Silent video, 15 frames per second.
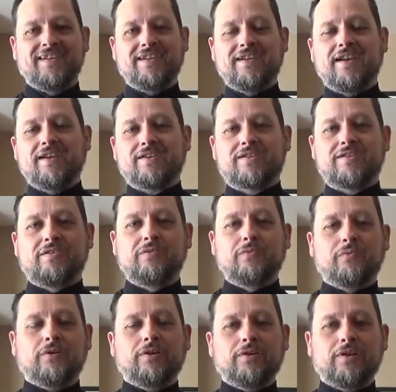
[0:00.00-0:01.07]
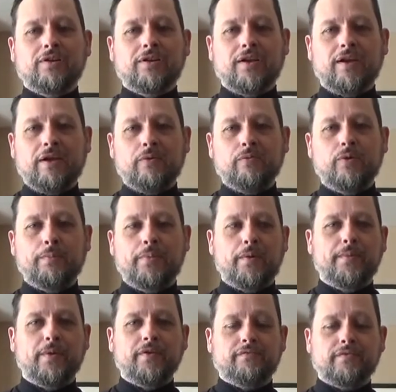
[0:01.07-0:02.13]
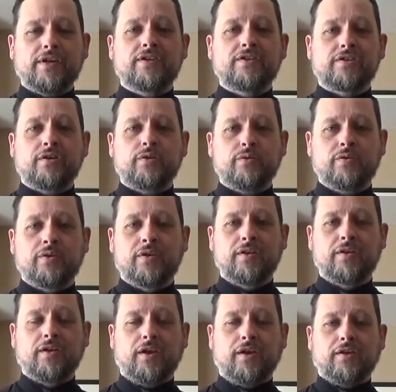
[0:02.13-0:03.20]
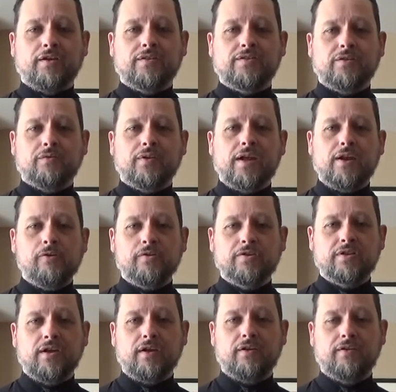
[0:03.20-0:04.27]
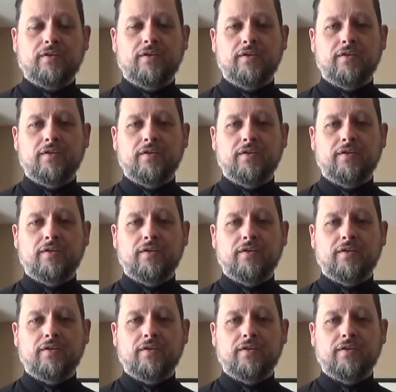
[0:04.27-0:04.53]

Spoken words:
Next we'll pop on the race suit and you can see what that looks like,